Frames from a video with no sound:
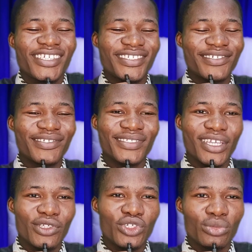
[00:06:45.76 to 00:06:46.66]
So
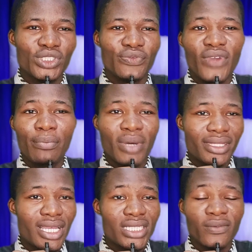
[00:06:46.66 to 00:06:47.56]
thank you so much. Find
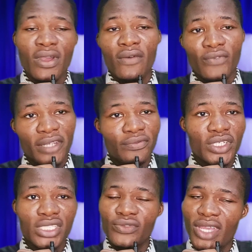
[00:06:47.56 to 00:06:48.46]
partners, find
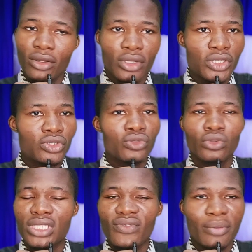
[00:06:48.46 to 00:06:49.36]
friends, find connection.
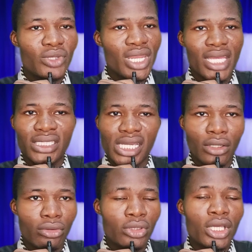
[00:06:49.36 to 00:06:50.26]
Don't ever build an idea
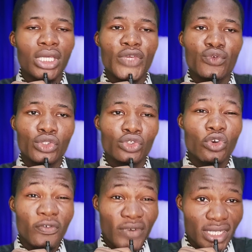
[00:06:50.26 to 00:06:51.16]
alone. If you want
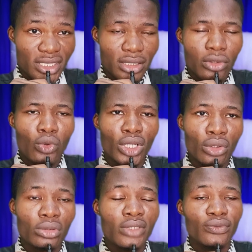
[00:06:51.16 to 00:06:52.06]
to go fast, go
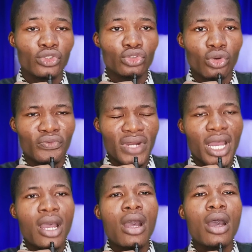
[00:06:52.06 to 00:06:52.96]
alone. If you want to go
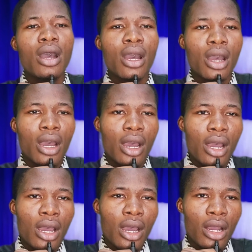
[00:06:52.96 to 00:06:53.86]
far,
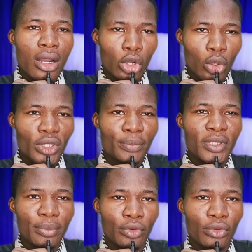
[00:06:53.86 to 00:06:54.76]
go
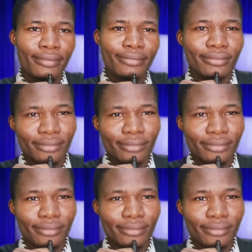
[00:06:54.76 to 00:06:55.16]
with people